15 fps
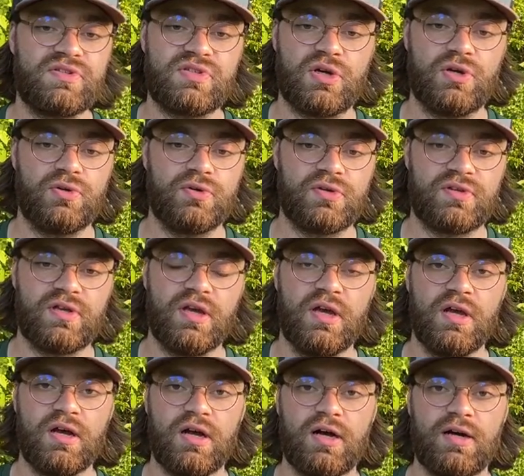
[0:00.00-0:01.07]
soaked.
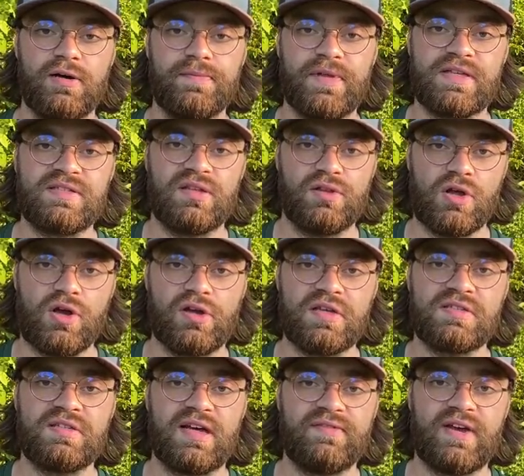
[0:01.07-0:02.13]
That's the
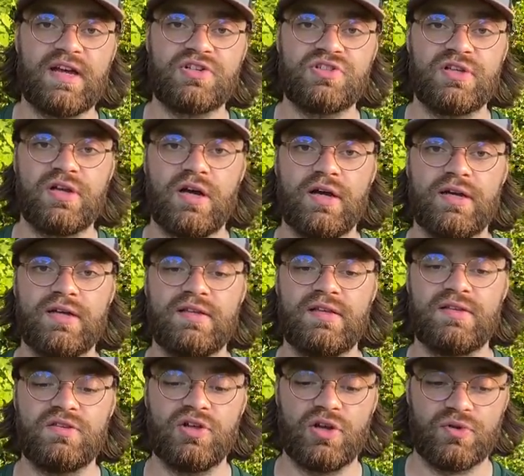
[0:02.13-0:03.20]
longest I've actually hiked,
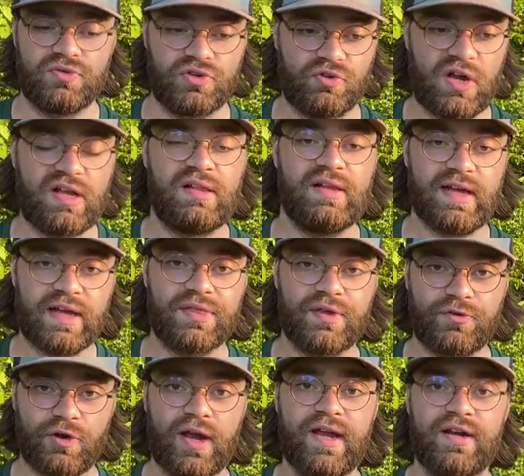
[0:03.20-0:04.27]
directly in
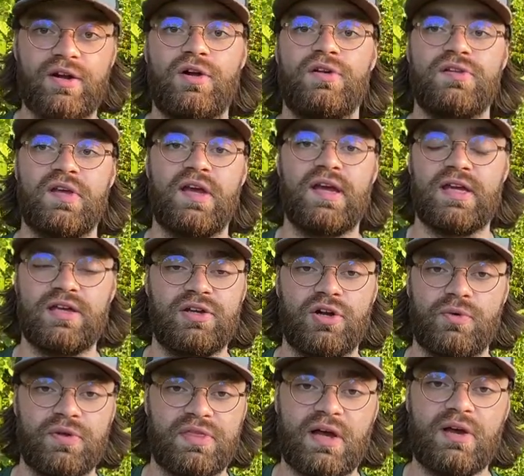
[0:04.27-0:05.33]
the rain all day,
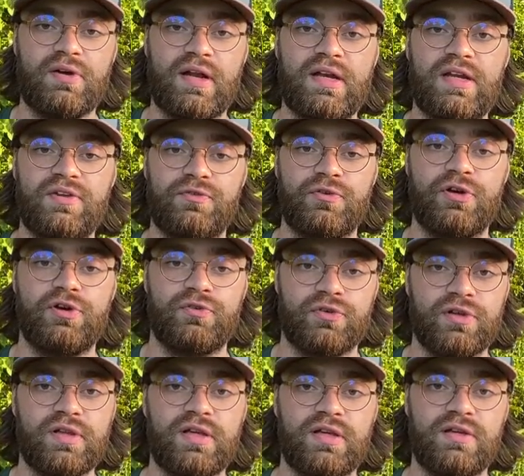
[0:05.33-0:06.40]
without any real
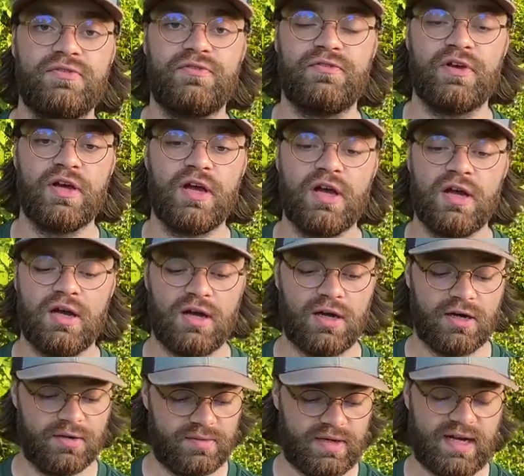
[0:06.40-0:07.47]
relief.
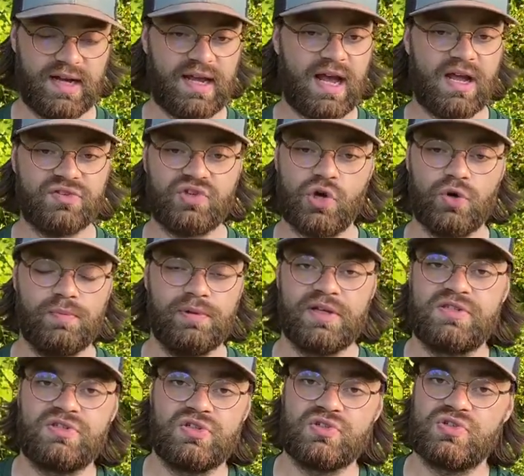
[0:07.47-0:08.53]
And I got toe
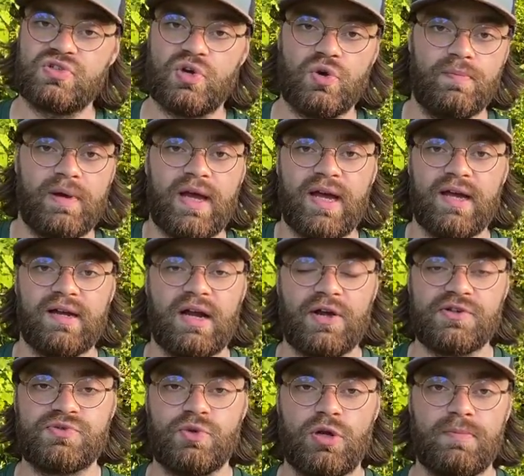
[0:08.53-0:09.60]
blisters so bad, and
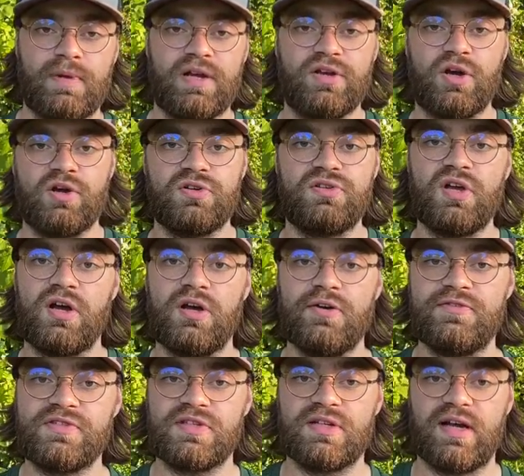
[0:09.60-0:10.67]
I was wearing my darn
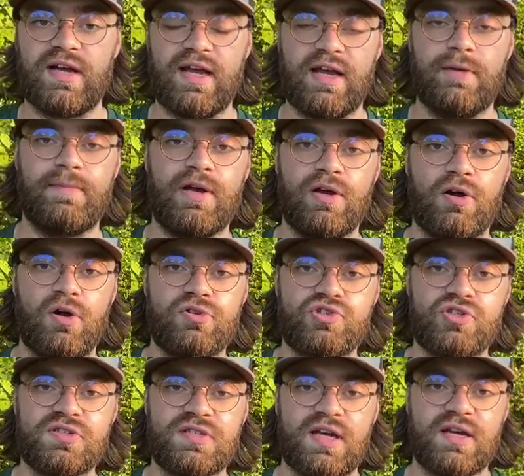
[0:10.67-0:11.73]
Toughs, and I had a pair of
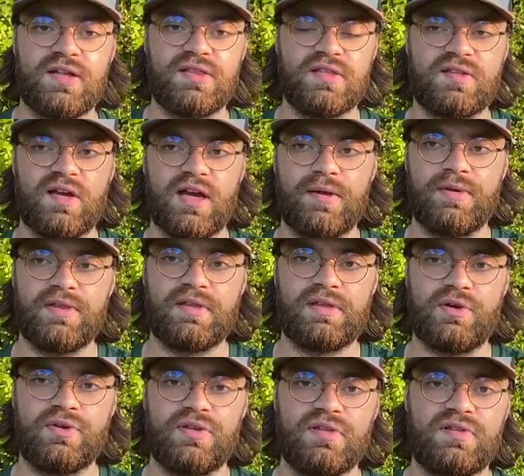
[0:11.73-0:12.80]
Ultras on at the time. I think
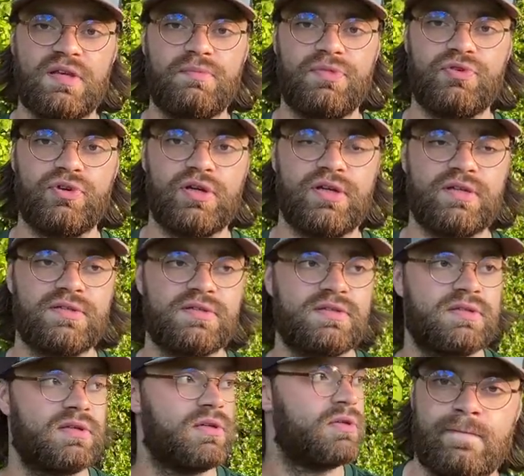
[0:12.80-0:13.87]
they were the Timp 3s.
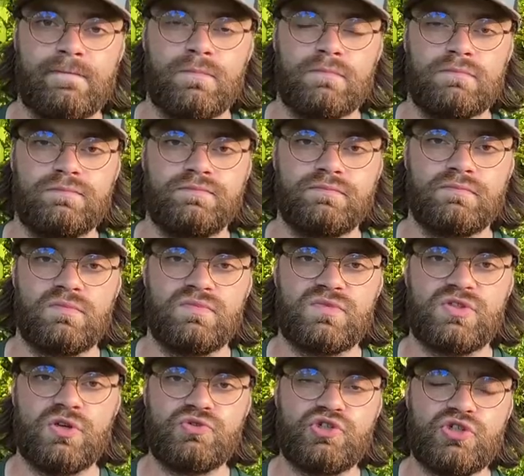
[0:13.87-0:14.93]
So